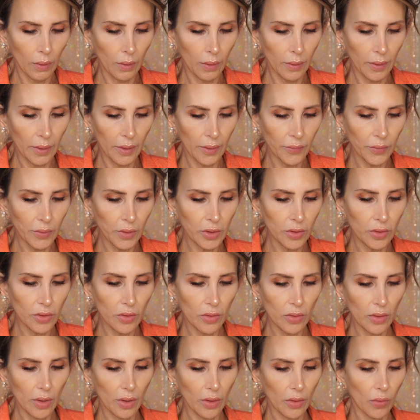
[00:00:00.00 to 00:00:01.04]
And now I'm going to
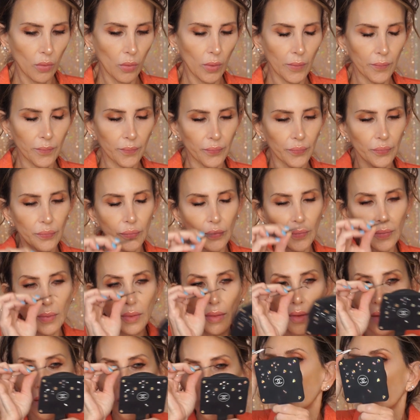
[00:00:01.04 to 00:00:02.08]
do the other one.
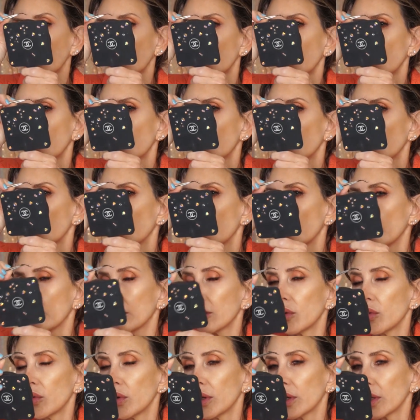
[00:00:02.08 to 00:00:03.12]
I
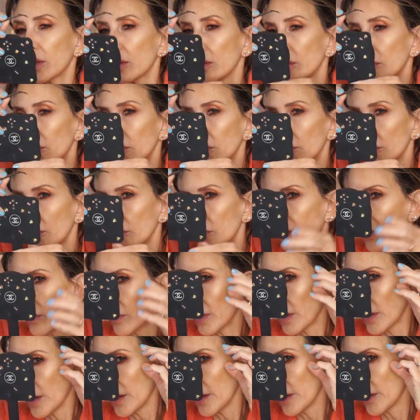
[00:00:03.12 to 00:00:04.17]
don't want to glue
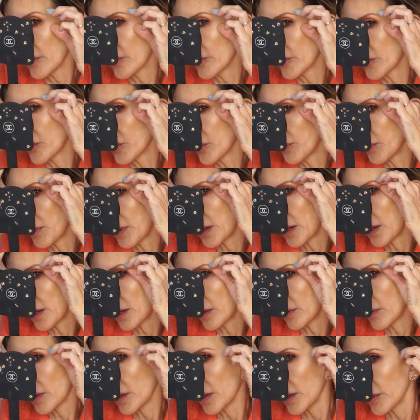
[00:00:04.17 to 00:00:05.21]
hair to my
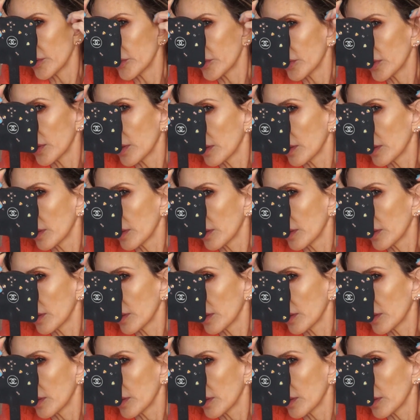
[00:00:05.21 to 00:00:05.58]
eyelash.